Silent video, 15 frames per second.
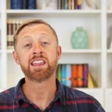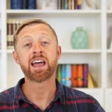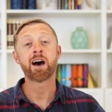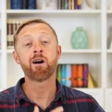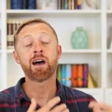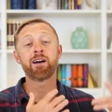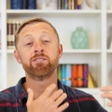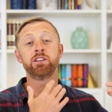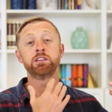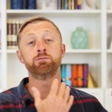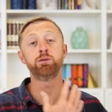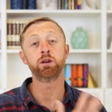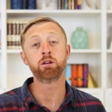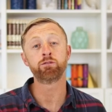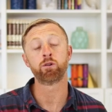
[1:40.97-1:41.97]
now have these
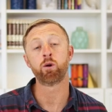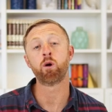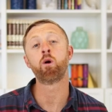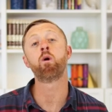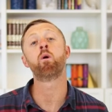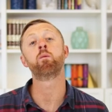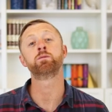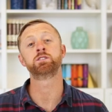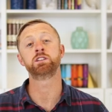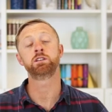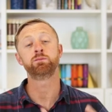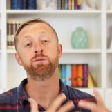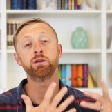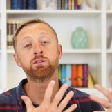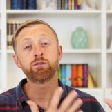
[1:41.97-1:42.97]
beautiful homes and
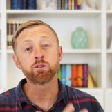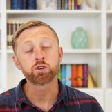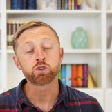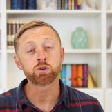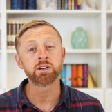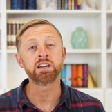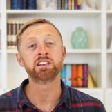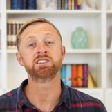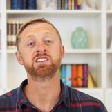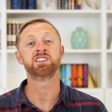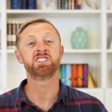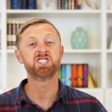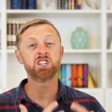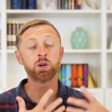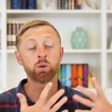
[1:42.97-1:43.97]
these beautiful trees
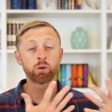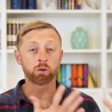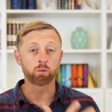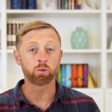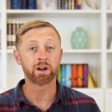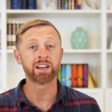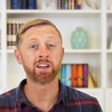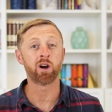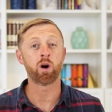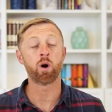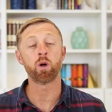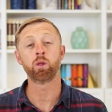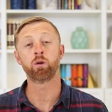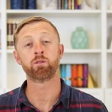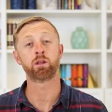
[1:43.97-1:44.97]
and children running
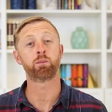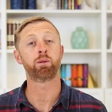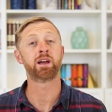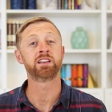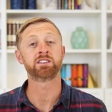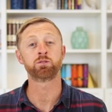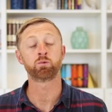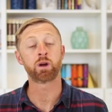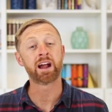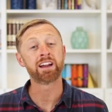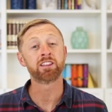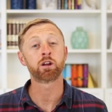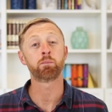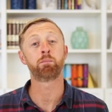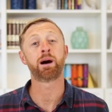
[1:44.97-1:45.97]
all over the place and
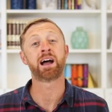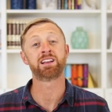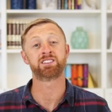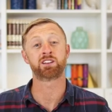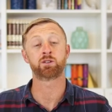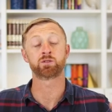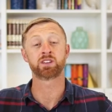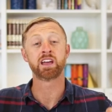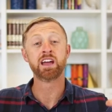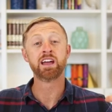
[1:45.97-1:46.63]
riding their bicycles.